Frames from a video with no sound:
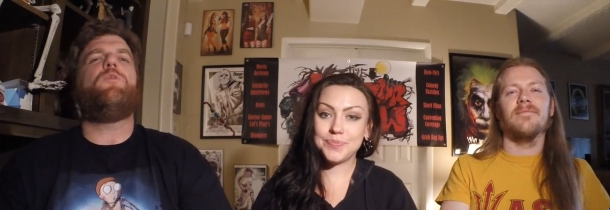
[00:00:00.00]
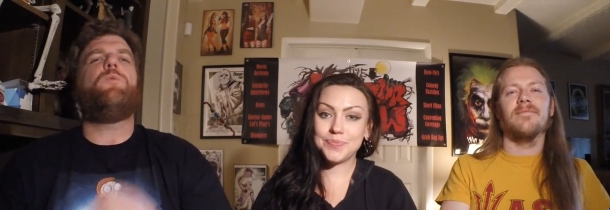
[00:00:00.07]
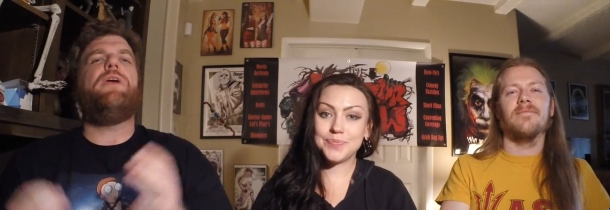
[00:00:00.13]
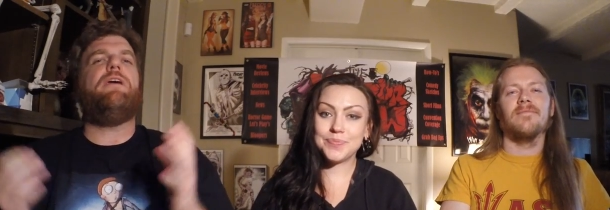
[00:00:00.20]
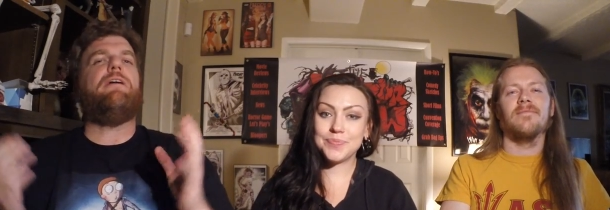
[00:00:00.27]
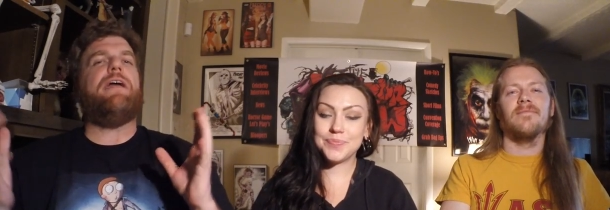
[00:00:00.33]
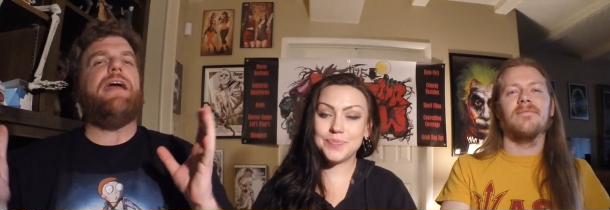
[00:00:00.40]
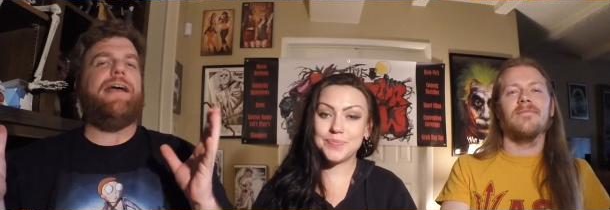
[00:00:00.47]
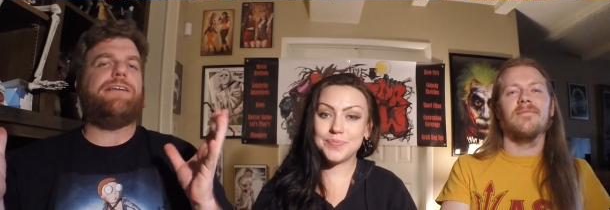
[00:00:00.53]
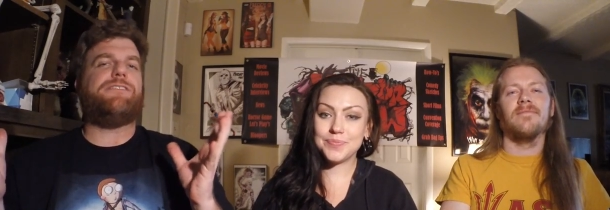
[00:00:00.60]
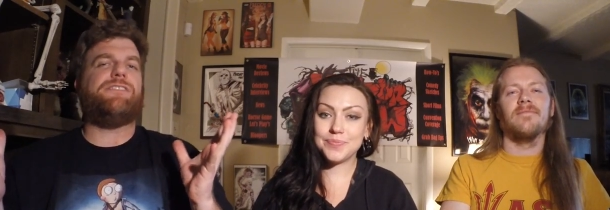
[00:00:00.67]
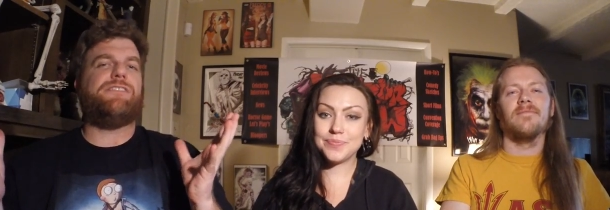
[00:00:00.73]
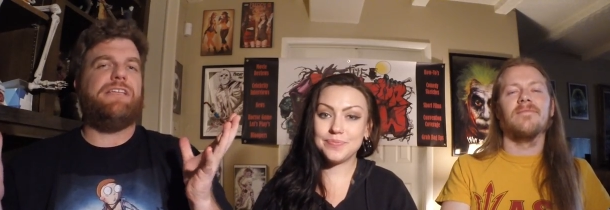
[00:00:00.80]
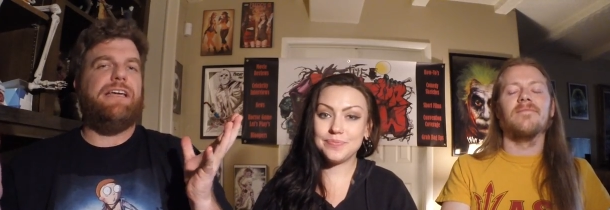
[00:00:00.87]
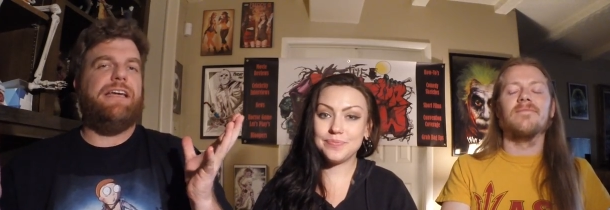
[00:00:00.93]
Speaker 1: We are
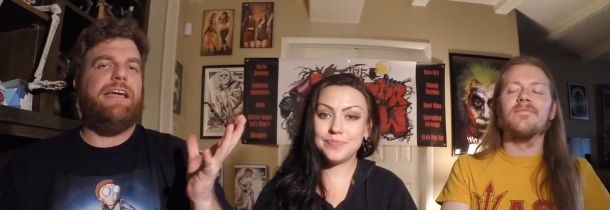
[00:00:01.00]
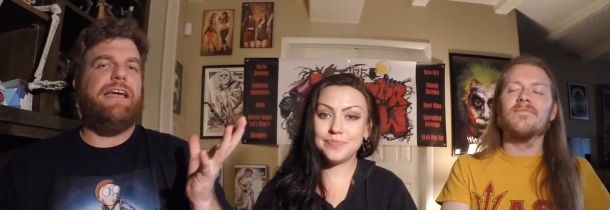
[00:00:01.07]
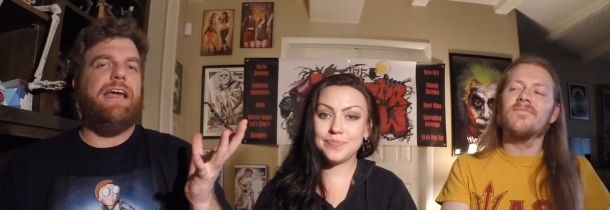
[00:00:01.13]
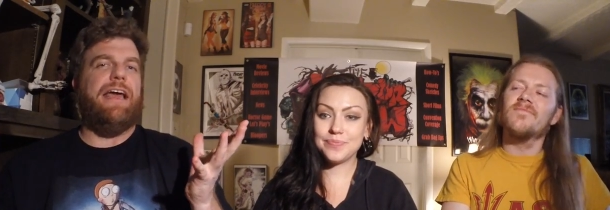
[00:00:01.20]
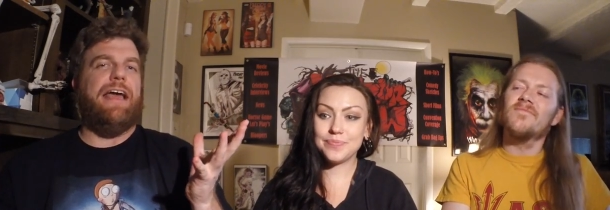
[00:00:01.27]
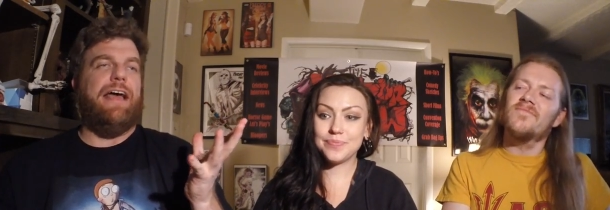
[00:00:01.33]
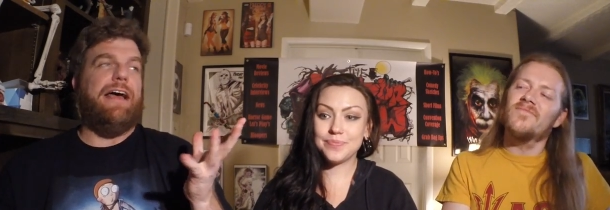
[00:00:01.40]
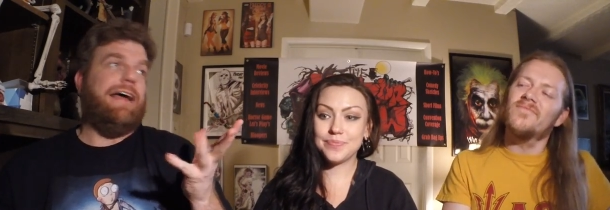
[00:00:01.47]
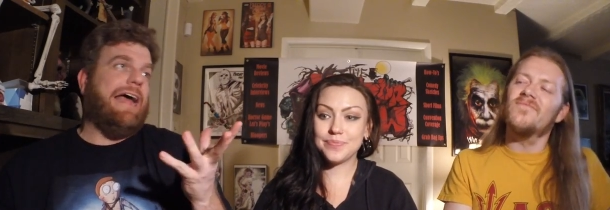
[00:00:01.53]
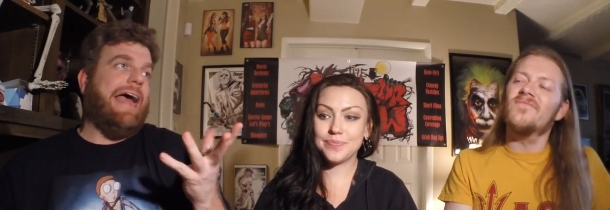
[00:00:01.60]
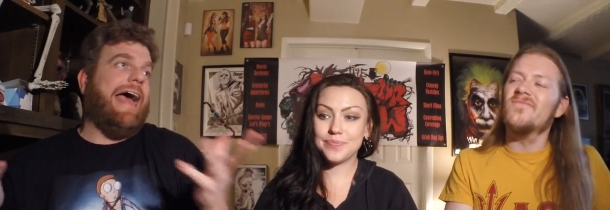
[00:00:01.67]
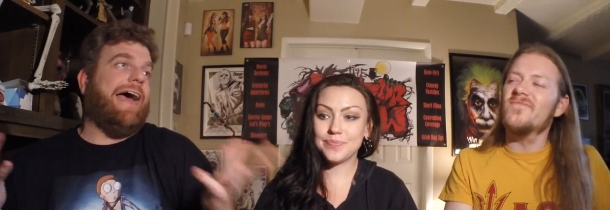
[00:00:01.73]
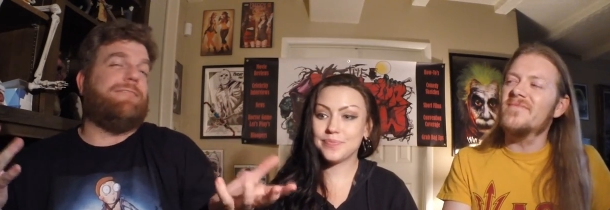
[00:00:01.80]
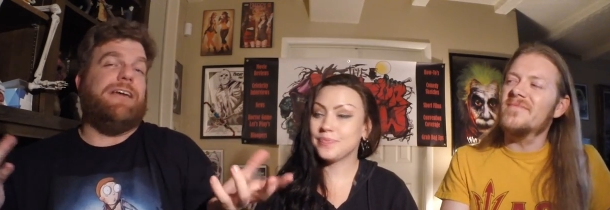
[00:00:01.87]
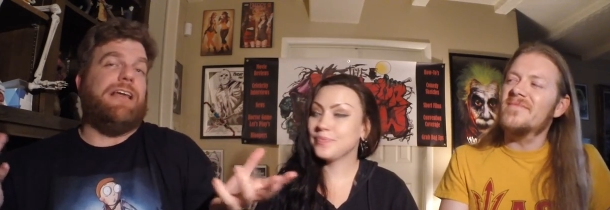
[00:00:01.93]
actually
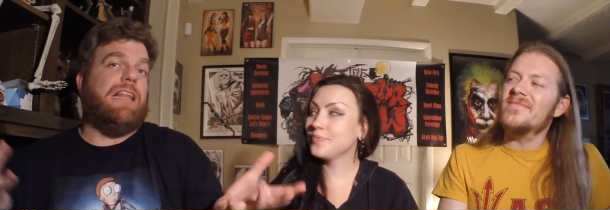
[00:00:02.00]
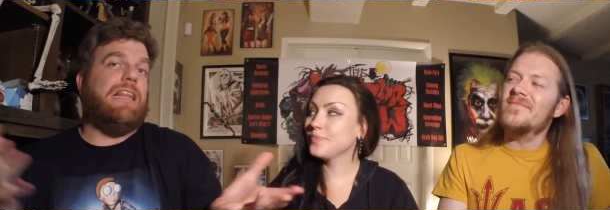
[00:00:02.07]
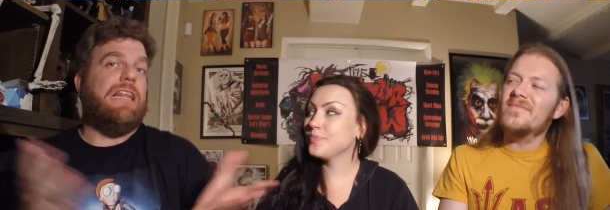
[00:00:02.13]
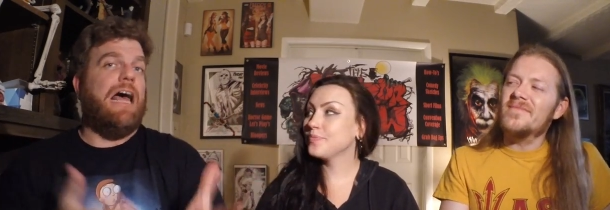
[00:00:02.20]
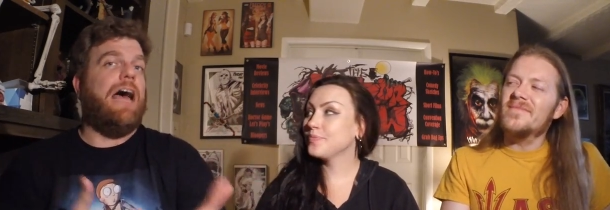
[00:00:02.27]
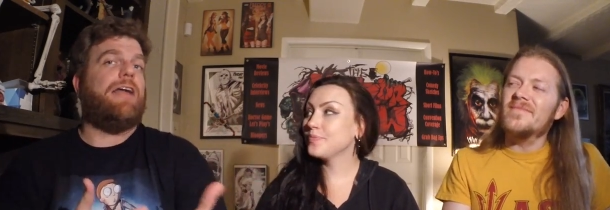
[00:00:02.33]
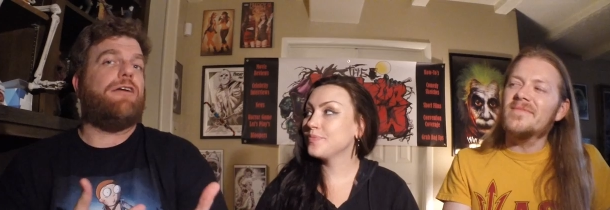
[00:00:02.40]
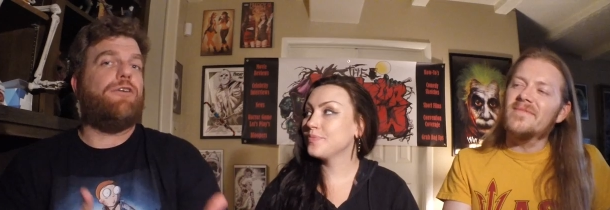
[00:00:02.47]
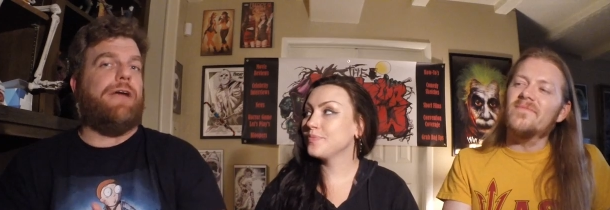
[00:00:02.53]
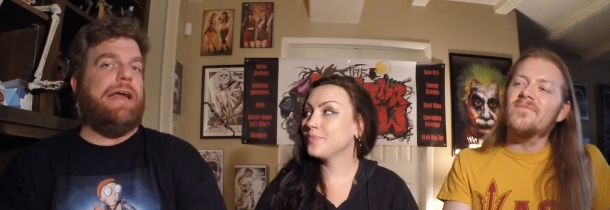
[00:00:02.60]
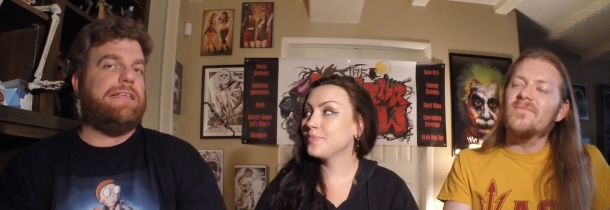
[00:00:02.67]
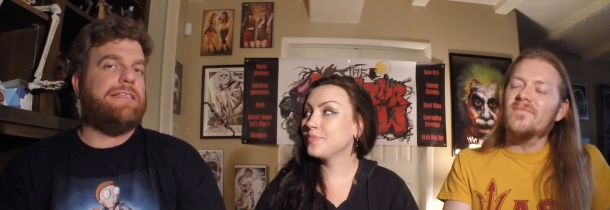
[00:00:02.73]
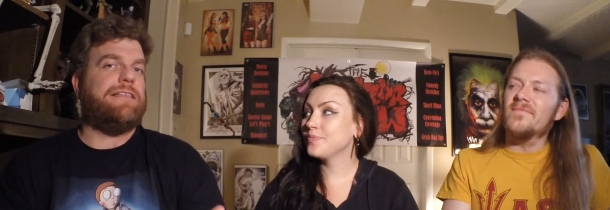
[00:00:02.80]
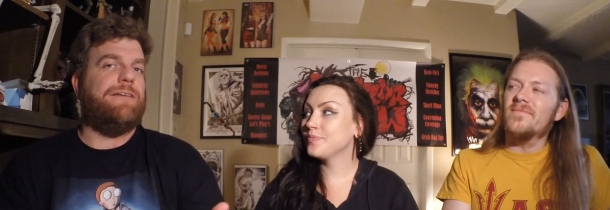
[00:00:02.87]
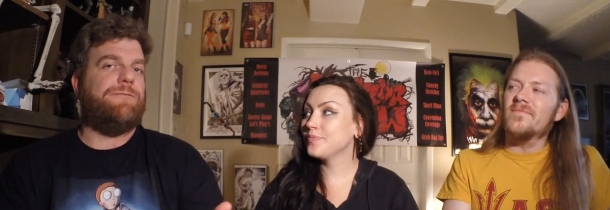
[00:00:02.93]
having a lot of
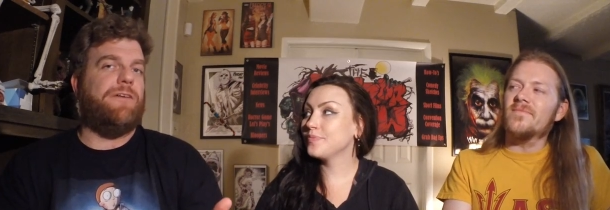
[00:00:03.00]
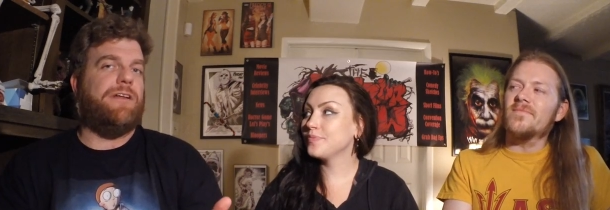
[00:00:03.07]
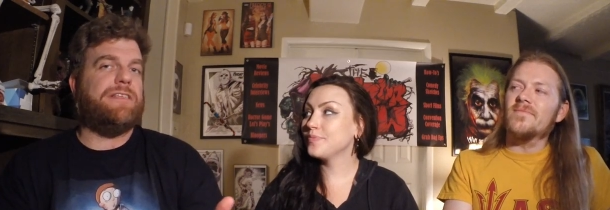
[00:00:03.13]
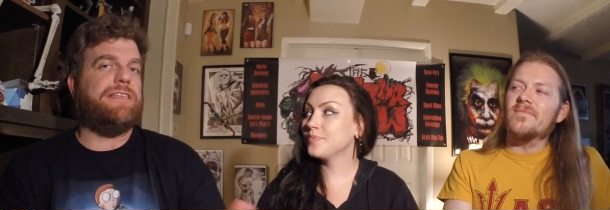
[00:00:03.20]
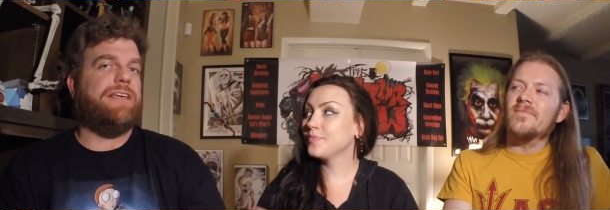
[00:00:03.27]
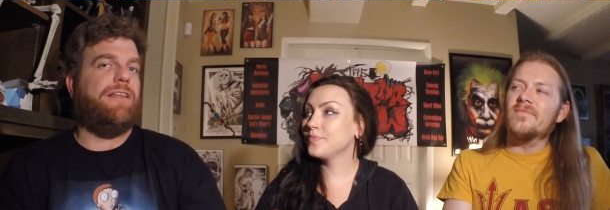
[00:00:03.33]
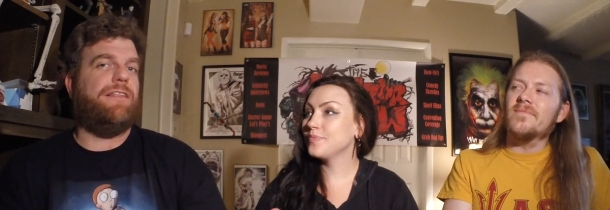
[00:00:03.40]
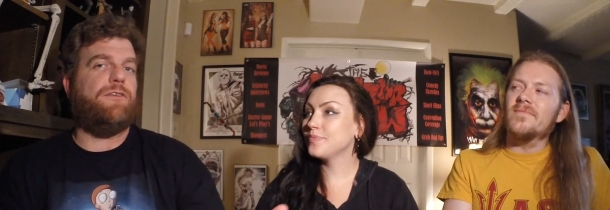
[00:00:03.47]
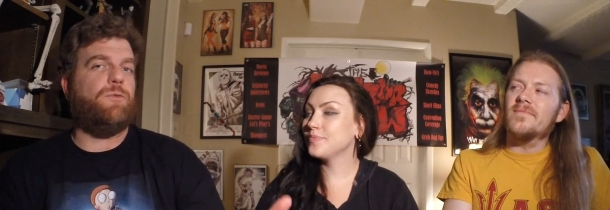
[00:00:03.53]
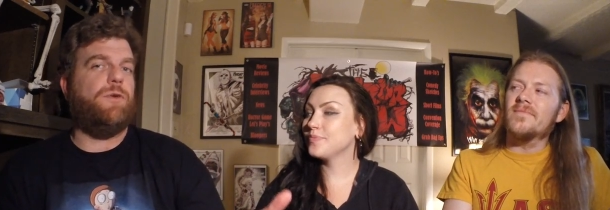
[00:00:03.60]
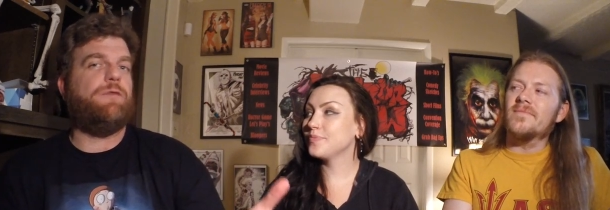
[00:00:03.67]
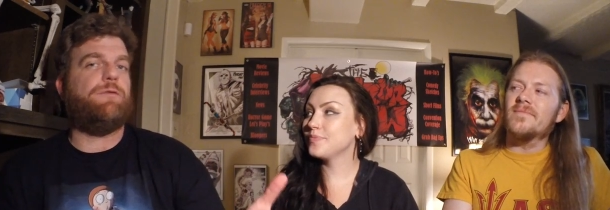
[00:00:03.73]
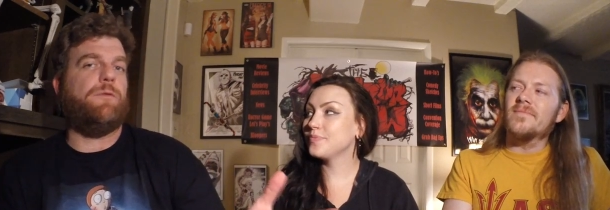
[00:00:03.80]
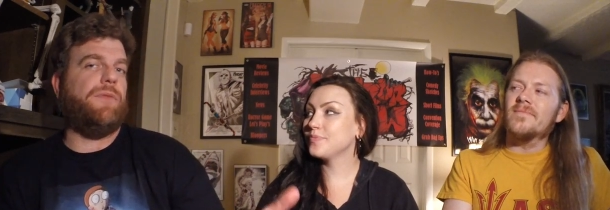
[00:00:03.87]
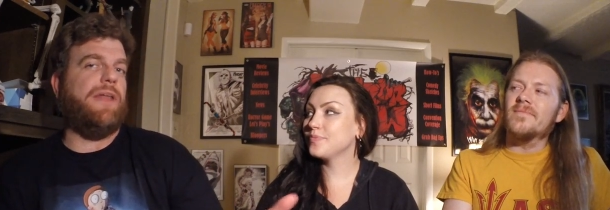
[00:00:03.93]
great stuff on sale this
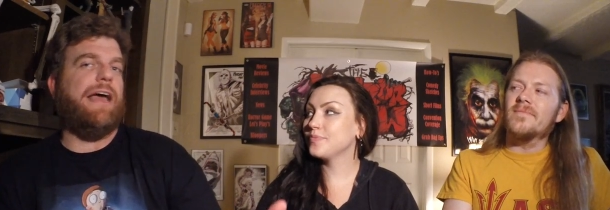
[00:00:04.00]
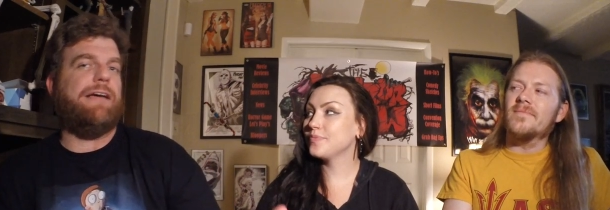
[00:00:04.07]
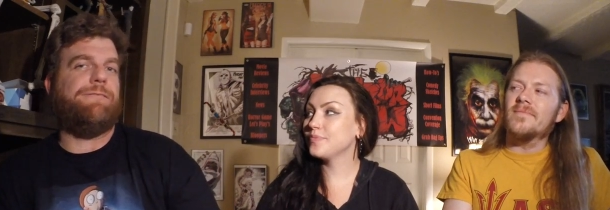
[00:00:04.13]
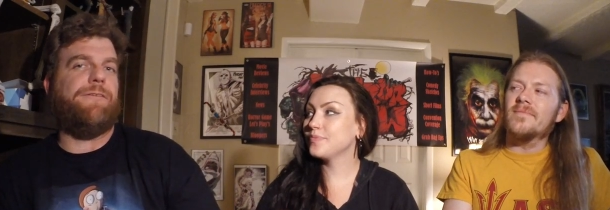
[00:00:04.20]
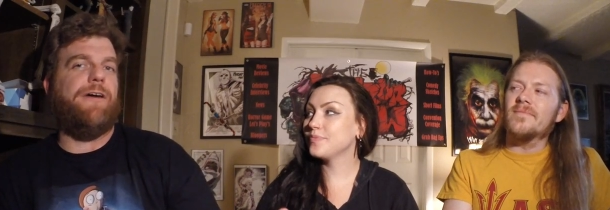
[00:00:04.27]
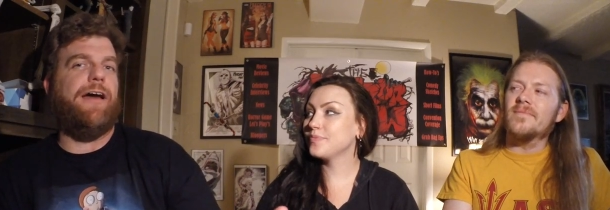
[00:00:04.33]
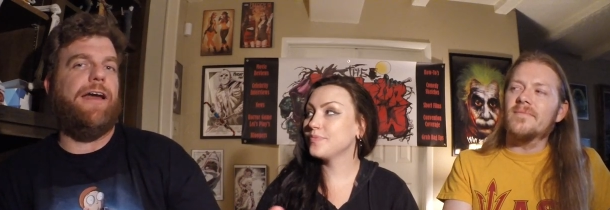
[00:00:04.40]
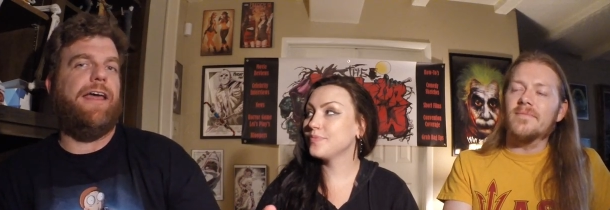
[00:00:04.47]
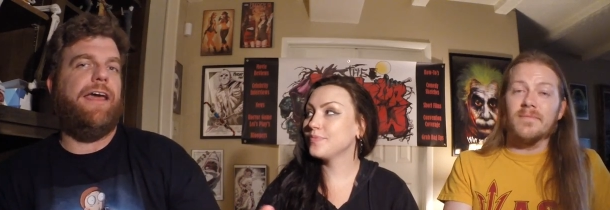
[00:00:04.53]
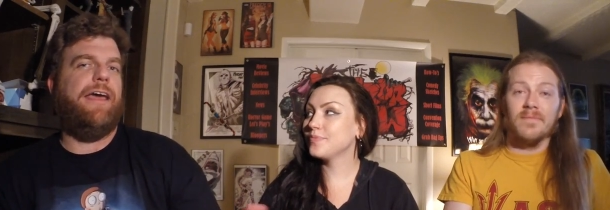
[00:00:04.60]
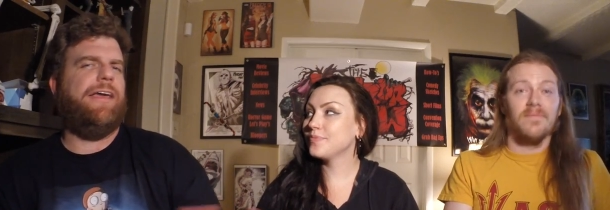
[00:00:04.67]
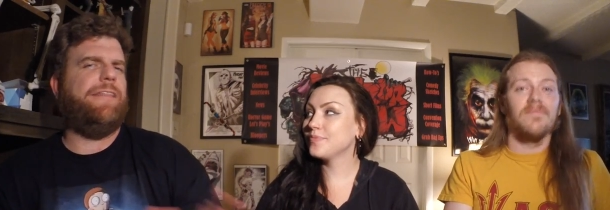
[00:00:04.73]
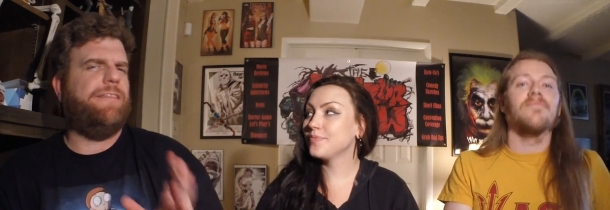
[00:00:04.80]
week for Black Friday,